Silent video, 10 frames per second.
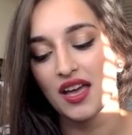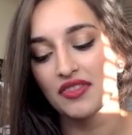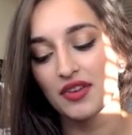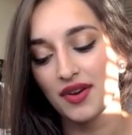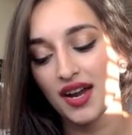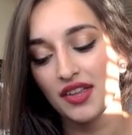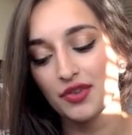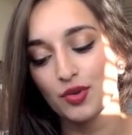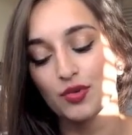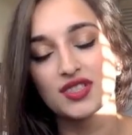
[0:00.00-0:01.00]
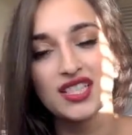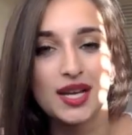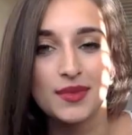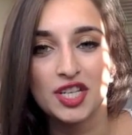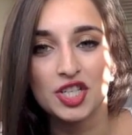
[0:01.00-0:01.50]
they're either all
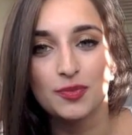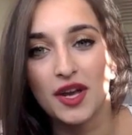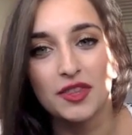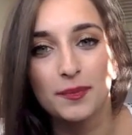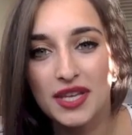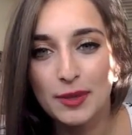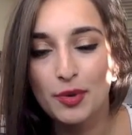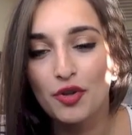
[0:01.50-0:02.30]
damaged by the people